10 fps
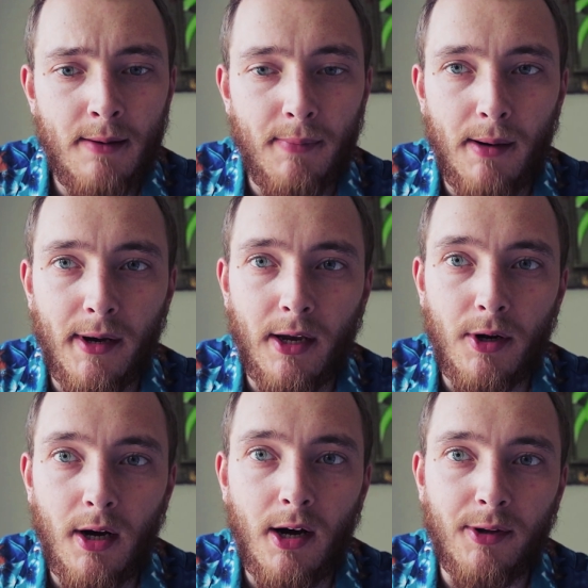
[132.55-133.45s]
but I might go
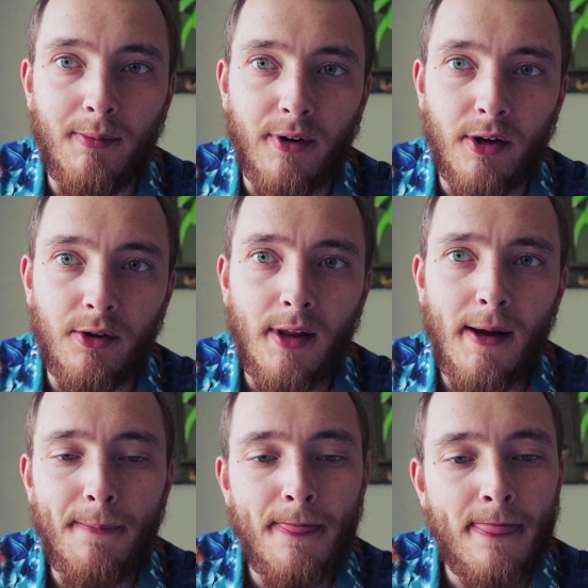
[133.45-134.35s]
and ask them if I can do
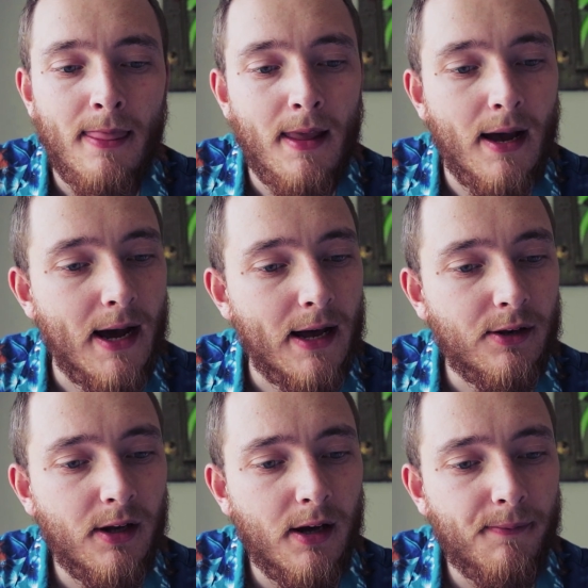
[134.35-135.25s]
that.
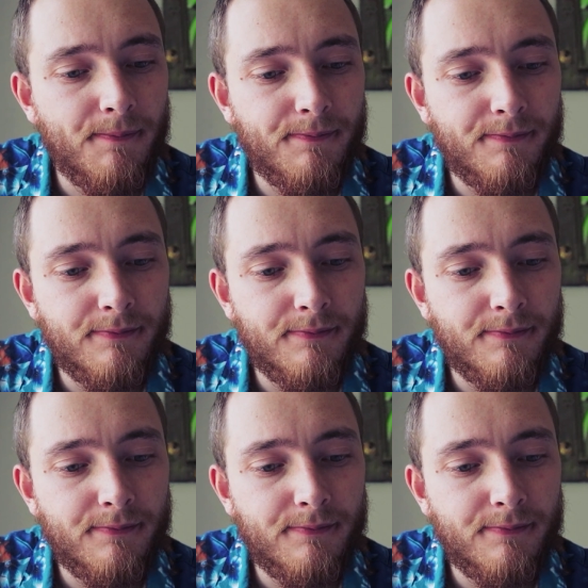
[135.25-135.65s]
And